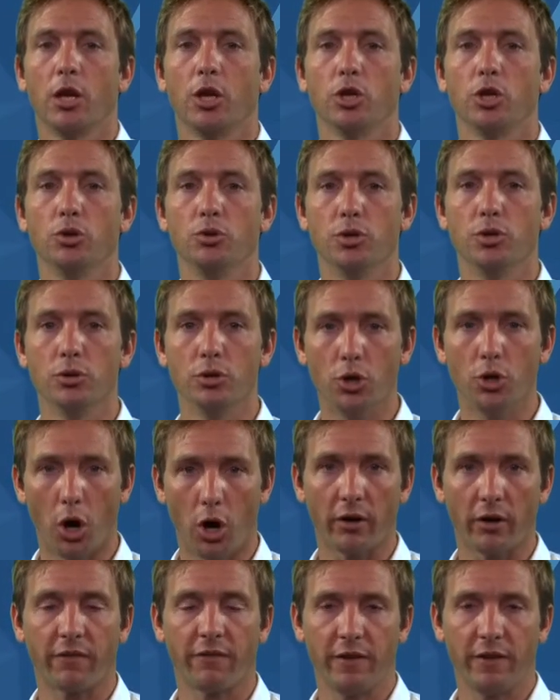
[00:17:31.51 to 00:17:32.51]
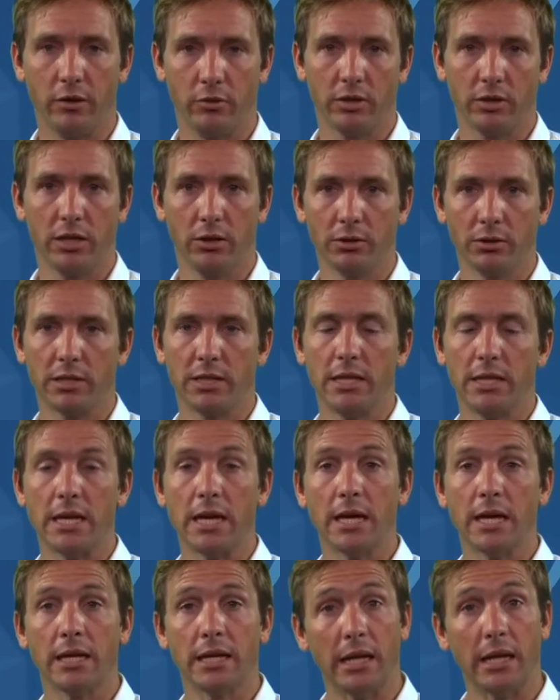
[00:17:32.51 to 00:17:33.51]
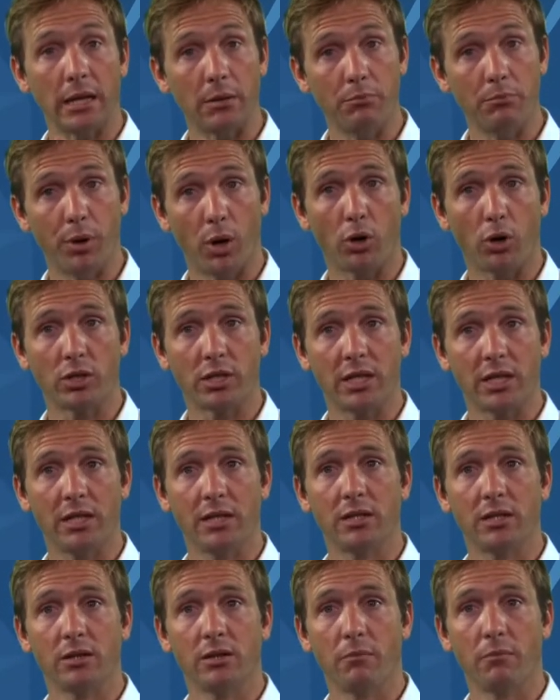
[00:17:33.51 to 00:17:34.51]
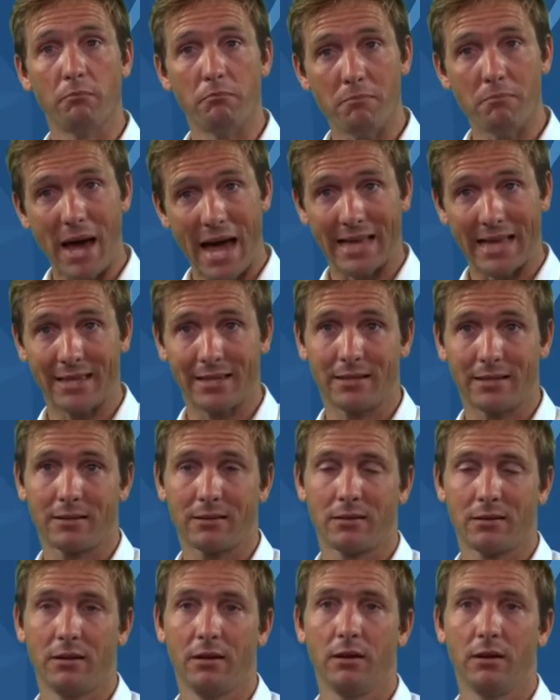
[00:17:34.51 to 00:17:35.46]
you do not feel guilty getting bogged into the maths